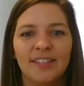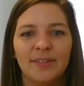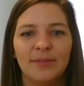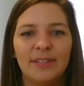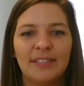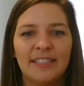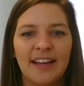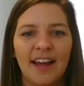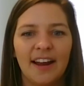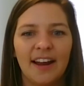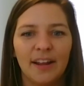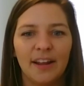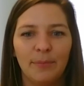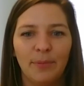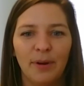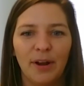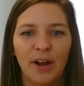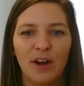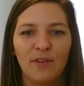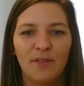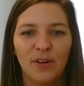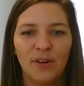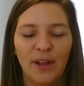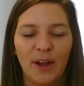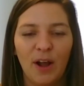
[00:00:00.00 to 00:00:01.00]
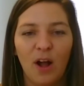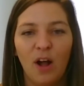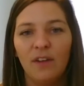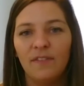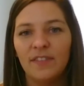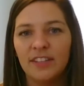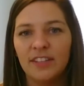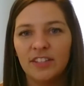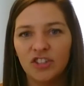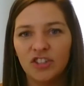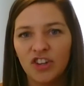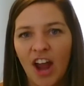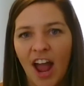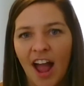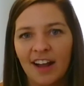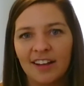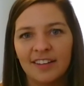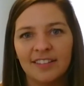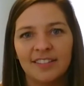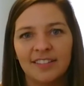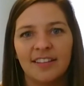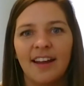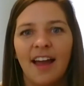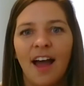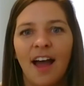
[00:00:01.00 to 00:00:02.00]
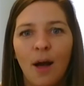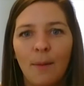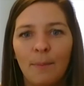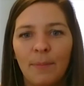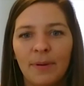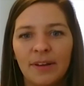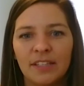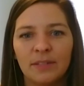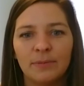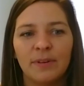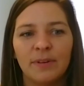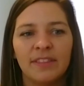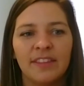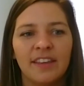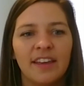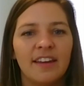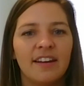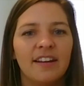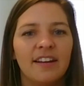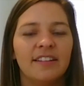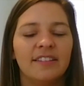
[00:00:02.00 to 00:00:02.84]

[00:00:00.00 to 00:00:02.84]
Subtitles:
So his dad could bring over like all of his jacks and help us with it.